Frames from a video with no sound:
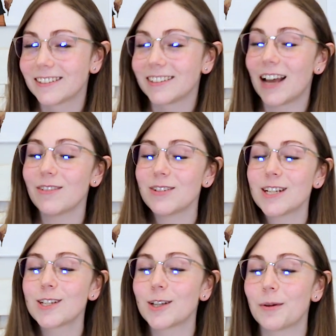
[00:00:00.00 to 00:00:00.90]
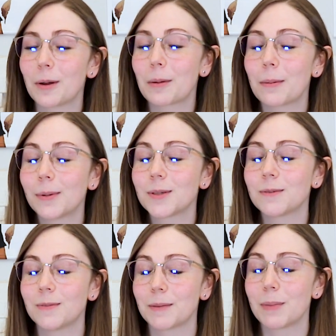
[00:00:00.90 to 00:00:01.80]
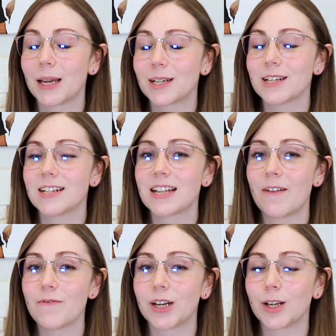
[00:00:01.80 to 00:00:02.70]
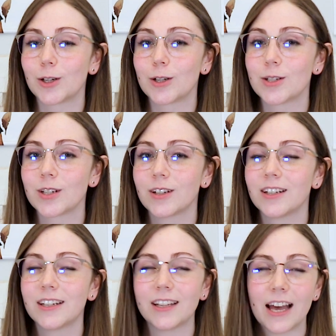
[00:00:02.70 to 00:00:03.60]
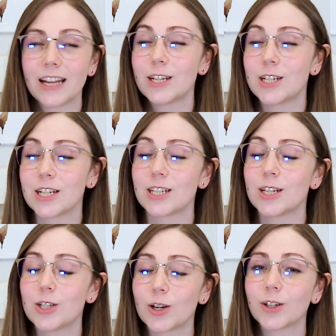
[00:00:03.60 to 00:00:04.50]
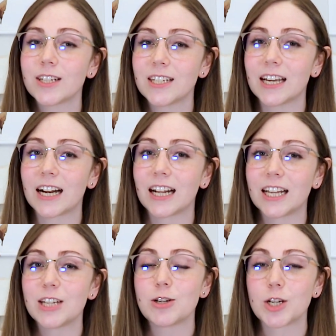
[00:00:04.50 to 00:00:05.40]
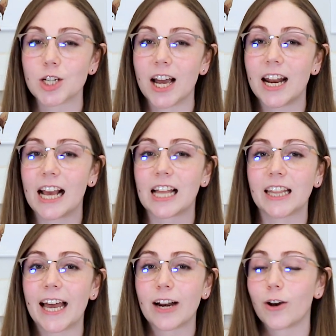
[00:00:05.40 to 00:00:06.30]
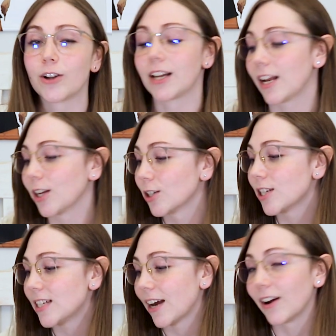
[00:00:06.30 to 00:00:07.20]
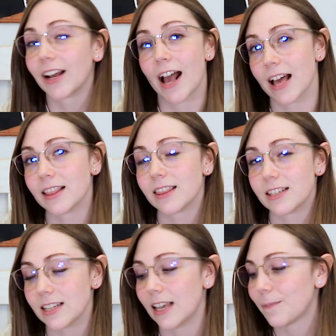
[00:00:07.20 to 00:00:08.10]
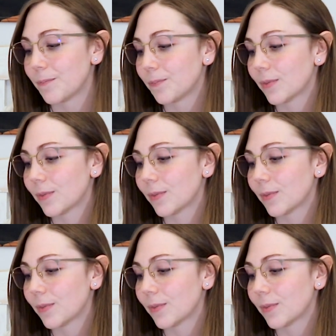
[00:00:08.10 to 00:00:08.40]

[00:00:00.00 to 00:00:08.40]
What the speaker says: I've seen so many people's pictures and videos, and you don't see it unless you're shining a light on it and you're staring at the seam.